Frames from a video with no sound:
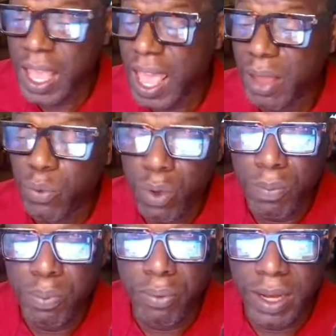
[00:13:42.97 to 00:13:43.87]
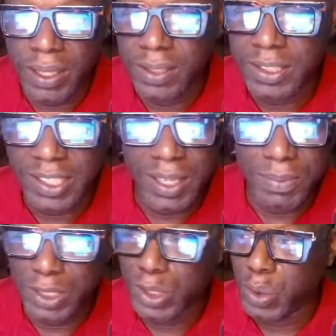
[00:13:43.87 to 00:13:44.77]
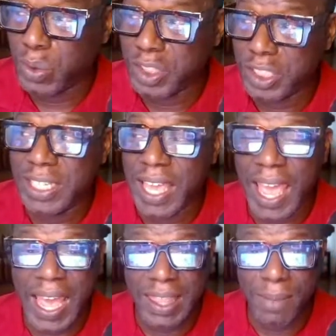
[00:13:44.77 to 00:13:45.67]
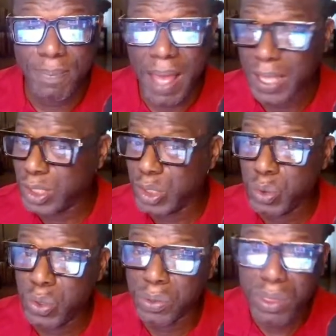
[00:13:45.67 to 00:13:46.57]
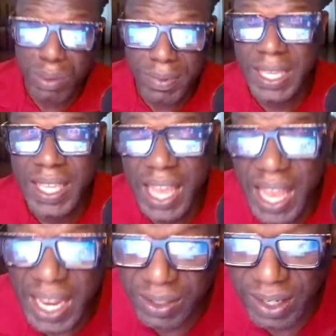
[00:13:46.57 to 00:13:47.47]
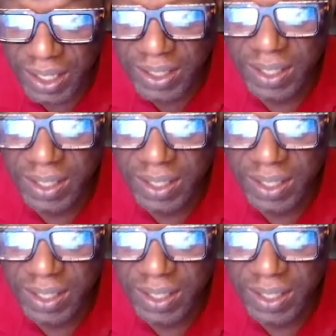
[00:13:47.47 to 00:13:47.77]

At one point, it seemed as though she had about 200 to 300